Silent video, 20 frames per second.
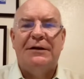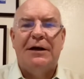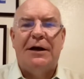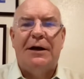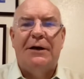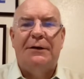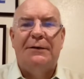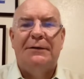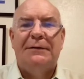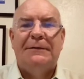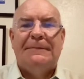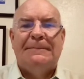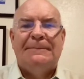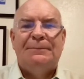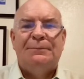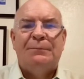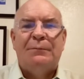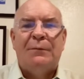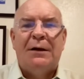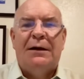done
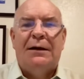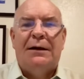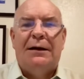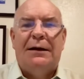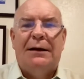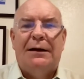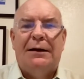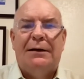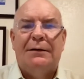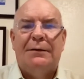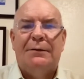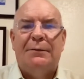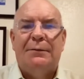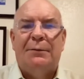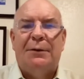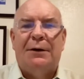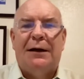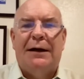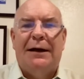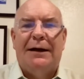
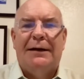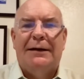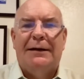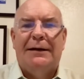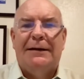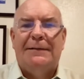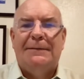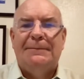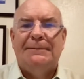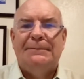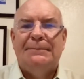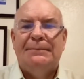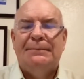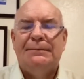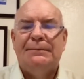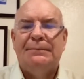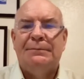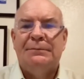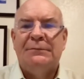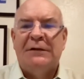by
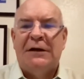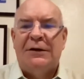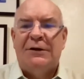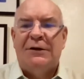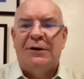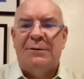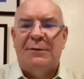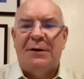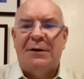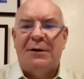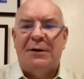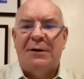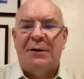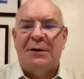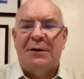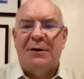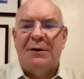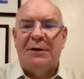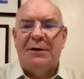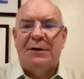Tamara
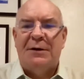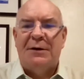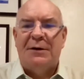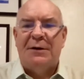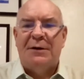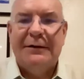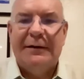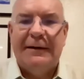Thompson,